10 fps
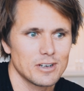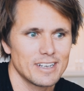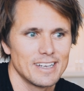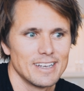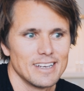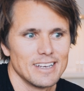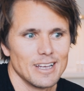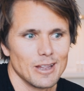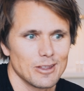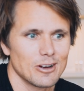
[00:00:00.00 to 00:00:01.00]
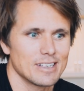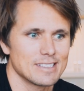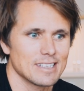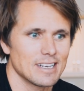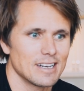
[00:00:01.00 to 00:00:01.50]
one, third
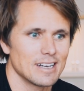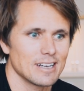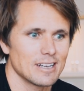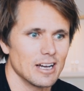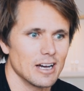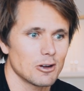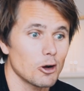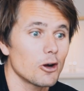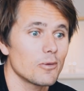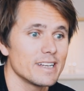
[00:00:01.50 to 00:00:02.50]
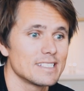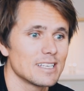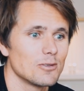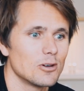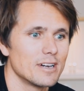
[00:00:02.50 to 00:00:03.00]
is a car
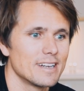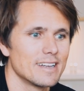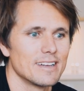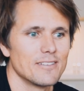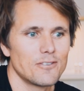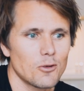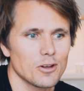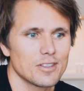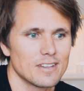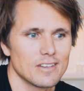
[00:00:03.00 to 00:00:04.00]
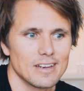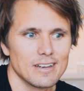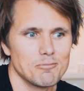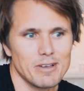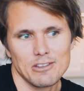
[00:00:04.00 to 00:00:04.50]
racing one, fourth is
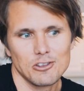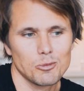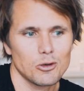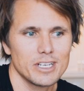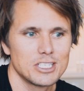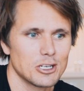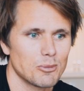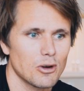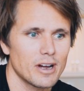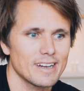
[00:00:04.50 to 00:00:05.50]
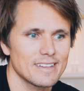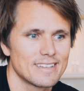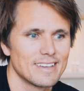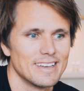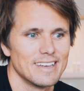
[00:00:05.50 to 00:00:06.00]
an inspiration of
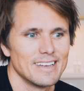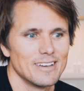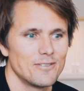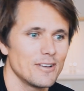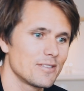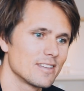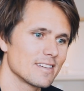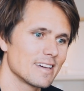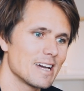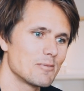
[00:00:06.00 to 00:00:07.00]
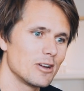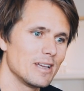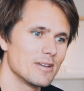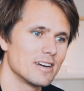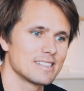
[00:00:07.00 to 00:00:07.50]
products, fifth is a camera
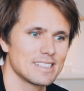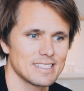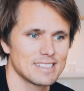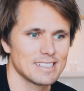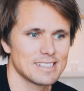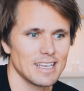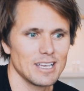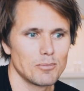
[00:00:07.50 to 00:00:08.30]
email, sixth is a